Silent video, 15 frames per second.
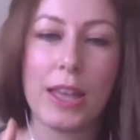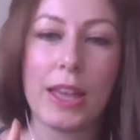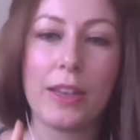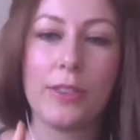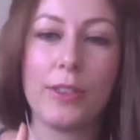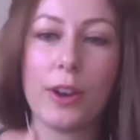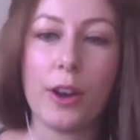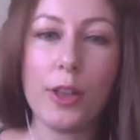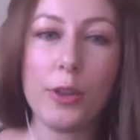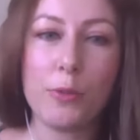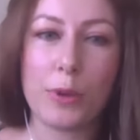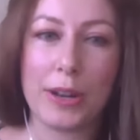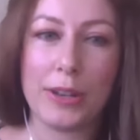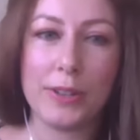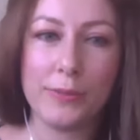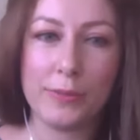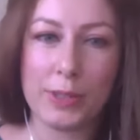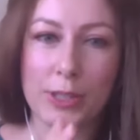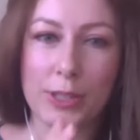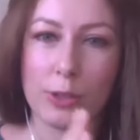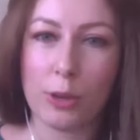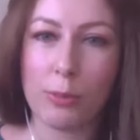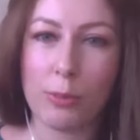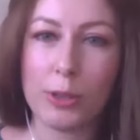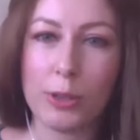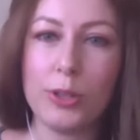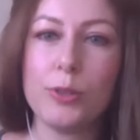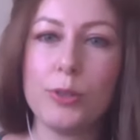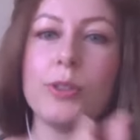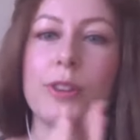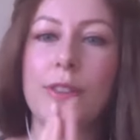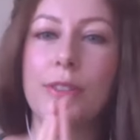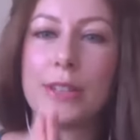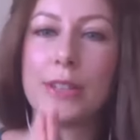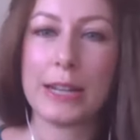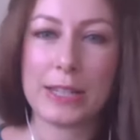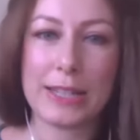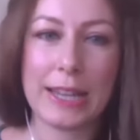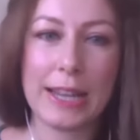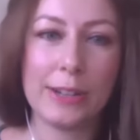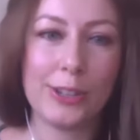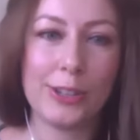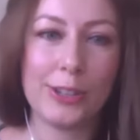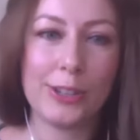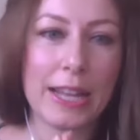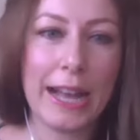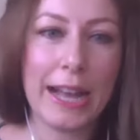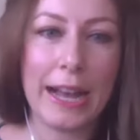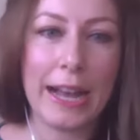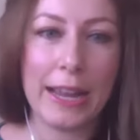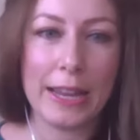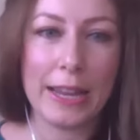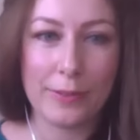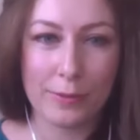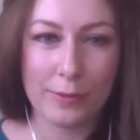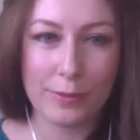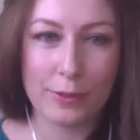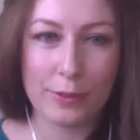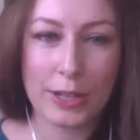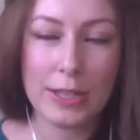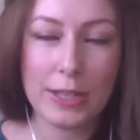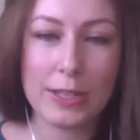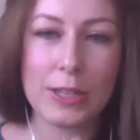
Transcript: The other one, so W, the next letter is I, right?